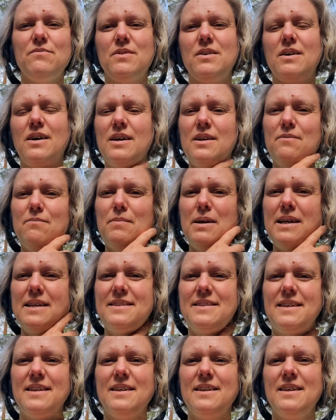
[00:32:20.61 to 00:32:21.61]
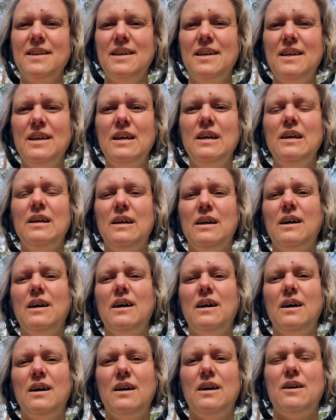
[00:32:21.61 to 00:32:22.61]
kind of basic
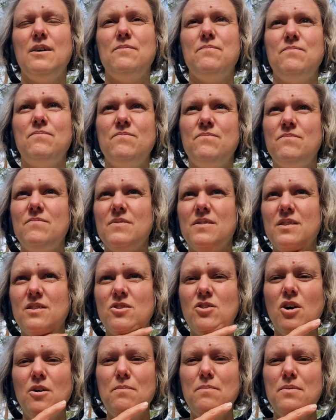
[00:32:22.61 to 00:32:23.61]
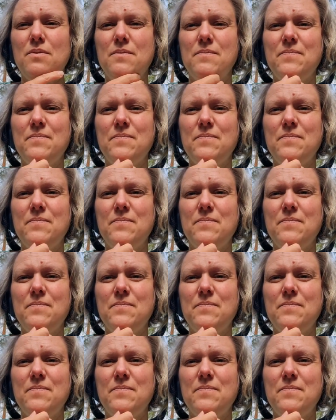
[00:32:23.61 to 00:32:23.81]
top